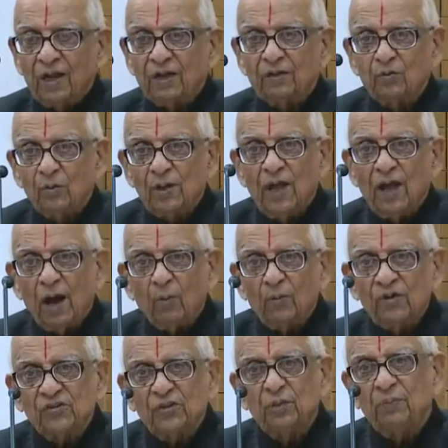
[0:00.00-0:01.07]
And today, how
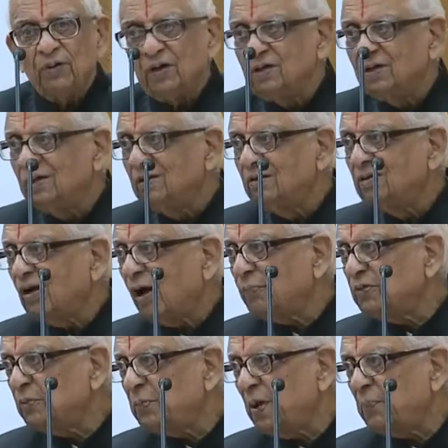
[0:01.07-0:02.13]
does he
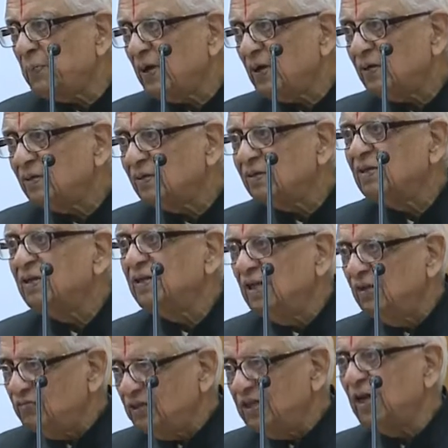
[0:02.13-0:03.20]
drop the paper?
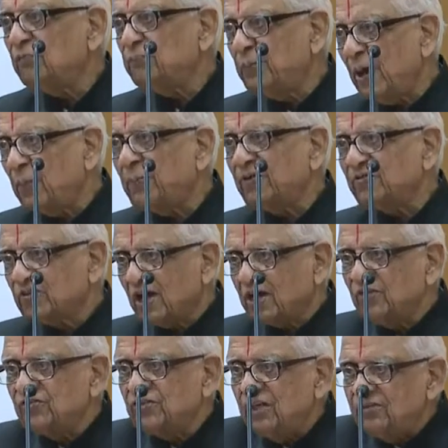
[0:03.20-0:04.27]
If enough papers,
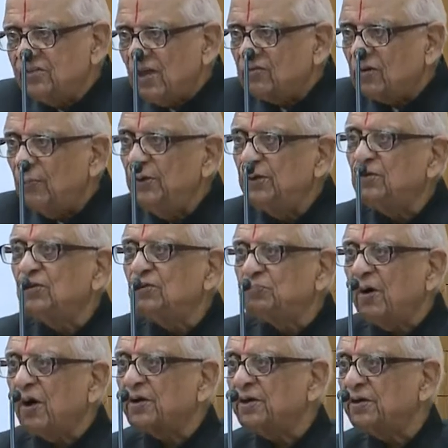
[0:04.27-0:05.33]
currencies have come into his
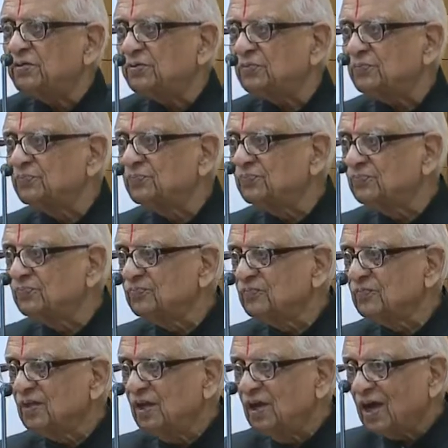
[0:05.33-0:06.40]
pocket.
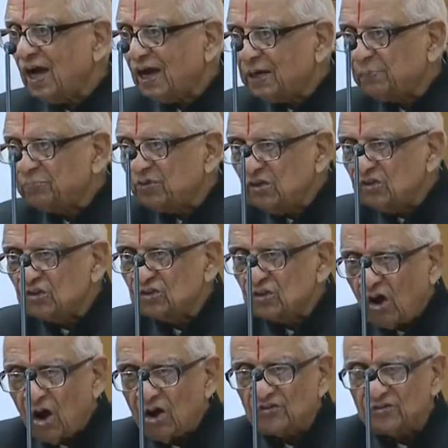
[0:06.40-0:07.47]
Corruption
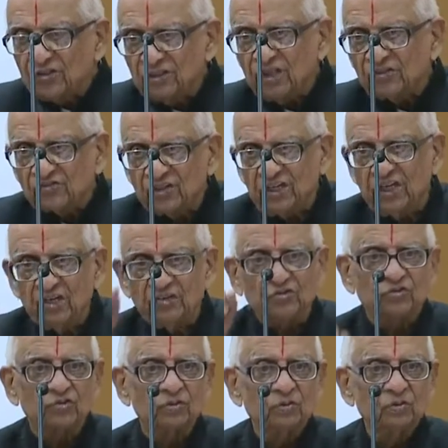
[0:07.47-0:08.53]
starts in the
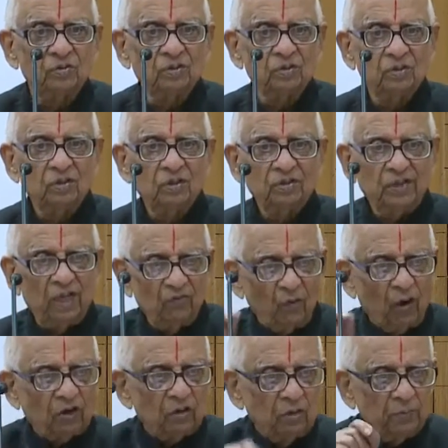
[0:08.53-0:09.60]
seeds. Then
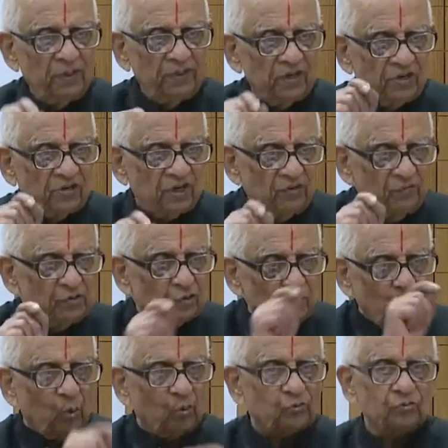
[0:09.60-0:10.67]
what will be the tree which
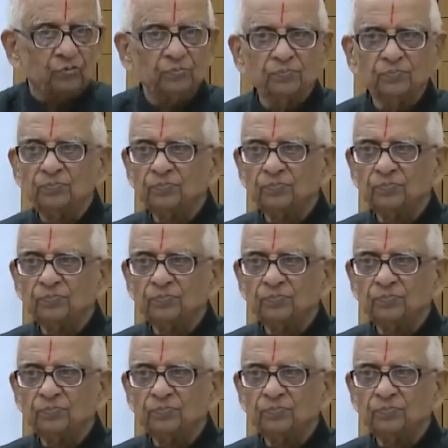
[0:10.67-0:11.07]
grows?